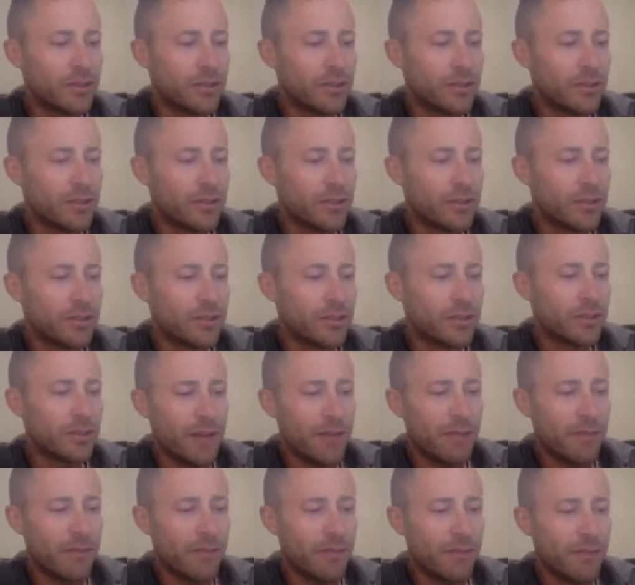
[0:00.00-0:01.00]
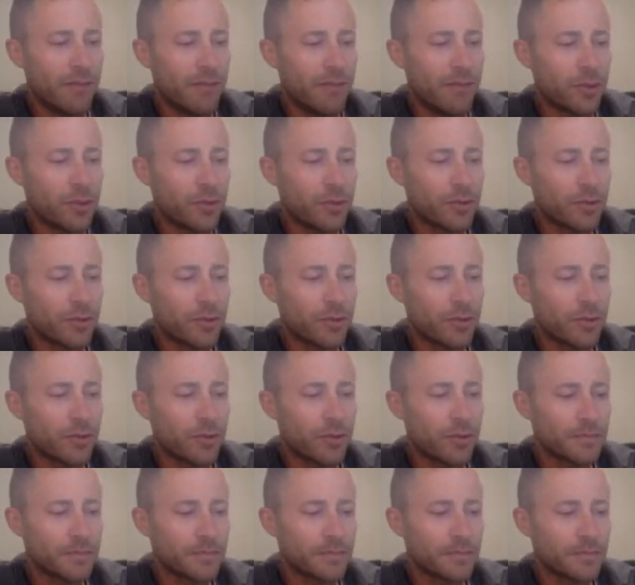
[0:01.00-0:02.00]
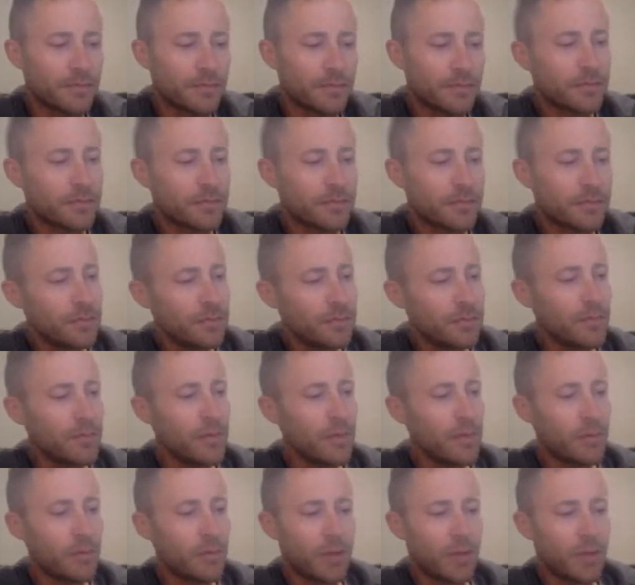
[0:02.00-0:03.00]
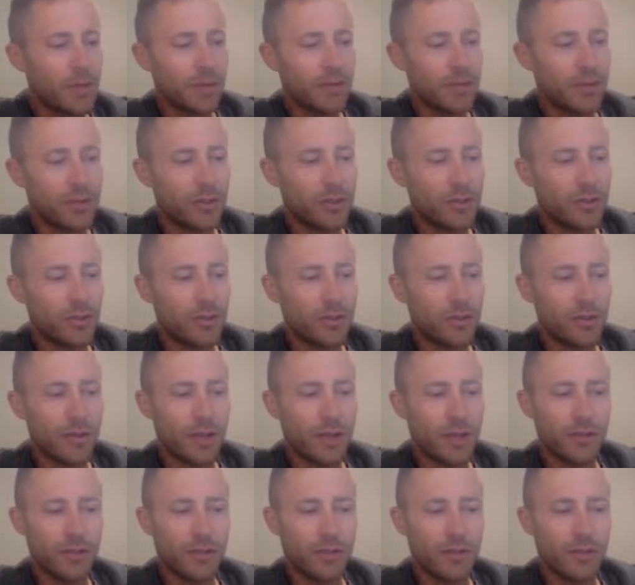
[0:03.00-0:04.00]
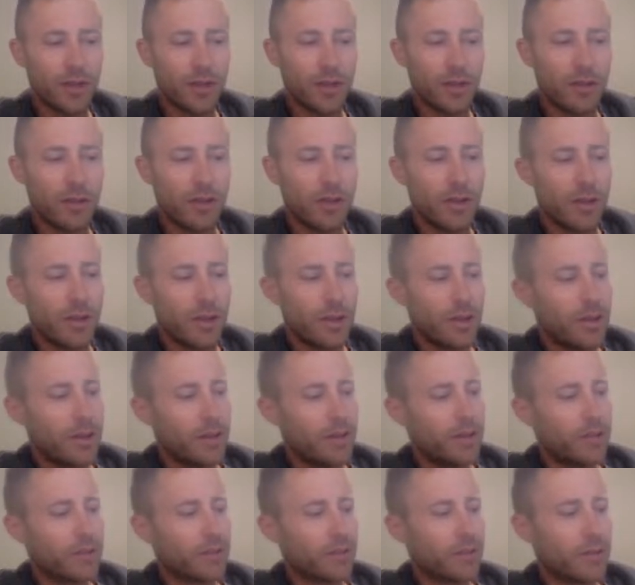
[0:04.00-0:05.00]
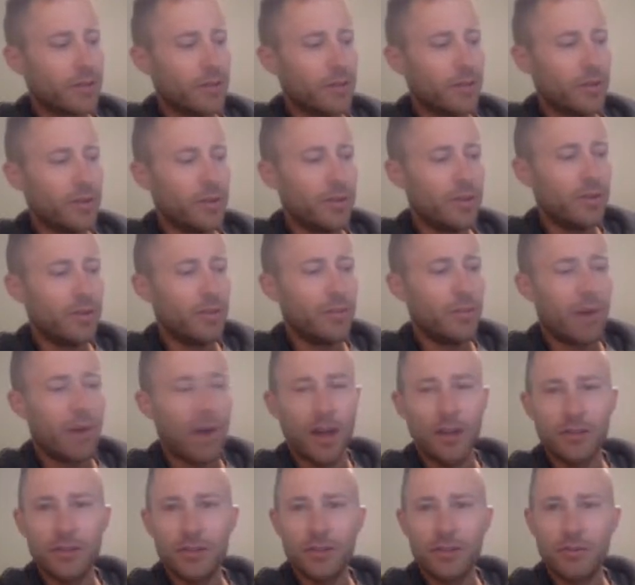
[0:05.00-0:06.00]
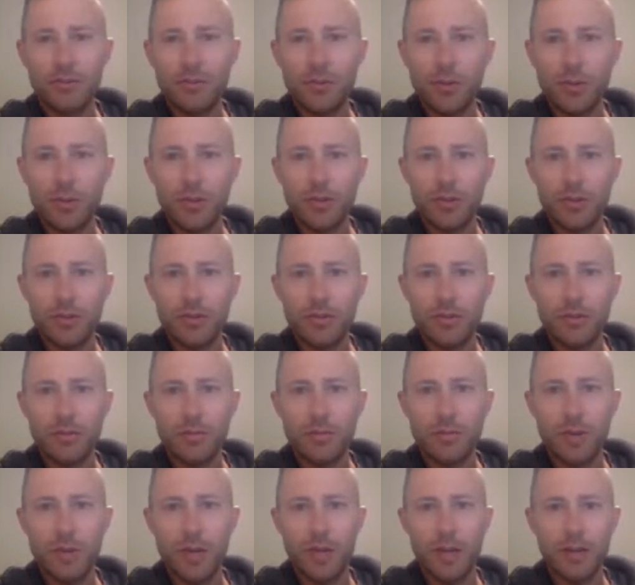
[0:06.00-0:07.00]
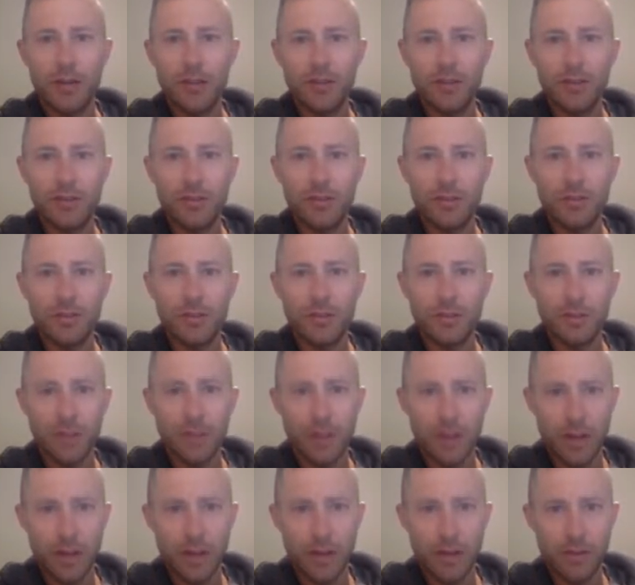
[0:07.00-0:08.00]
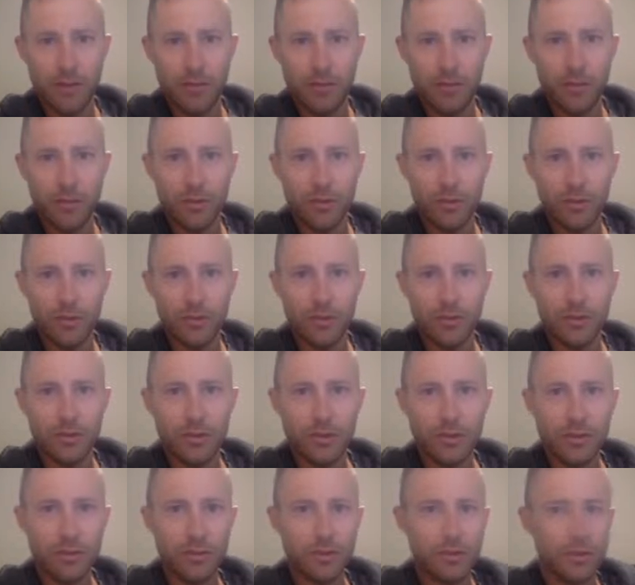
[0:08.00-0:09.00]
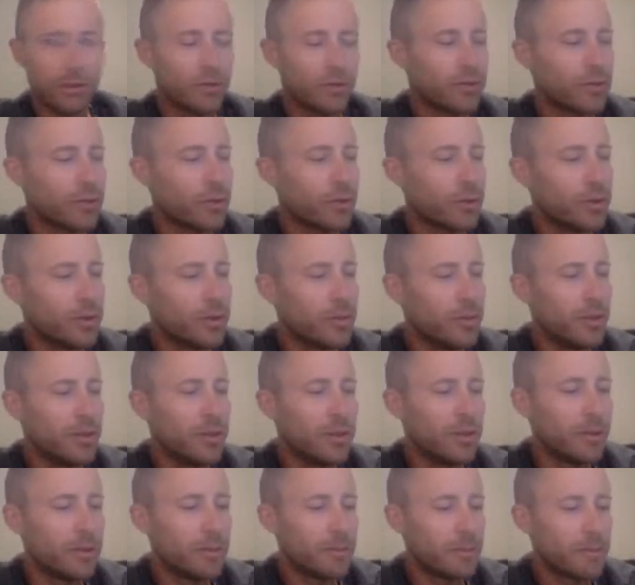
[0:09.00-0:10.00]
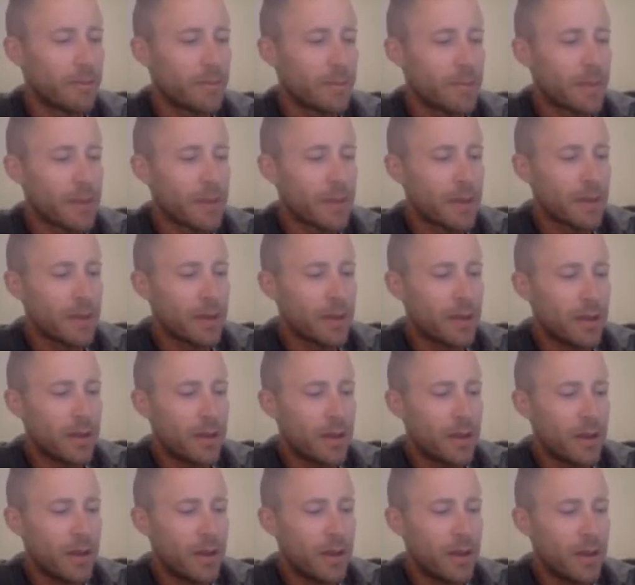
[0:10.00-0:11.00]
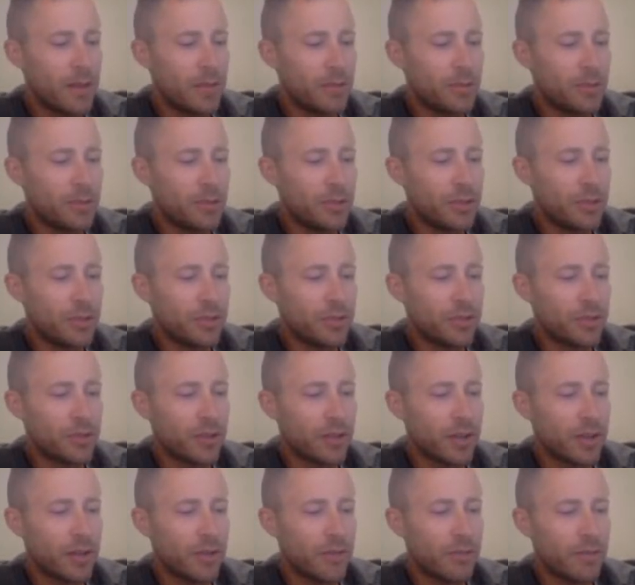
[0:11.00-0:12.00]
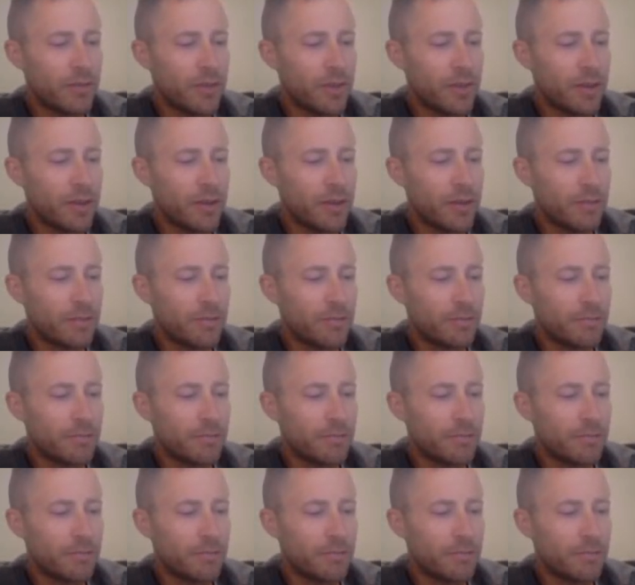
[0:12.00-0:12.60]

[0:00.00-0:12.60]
that the net force, because these two cancel out, it's going to be the positive force minus the negative force. So it's going to be mg sine of theta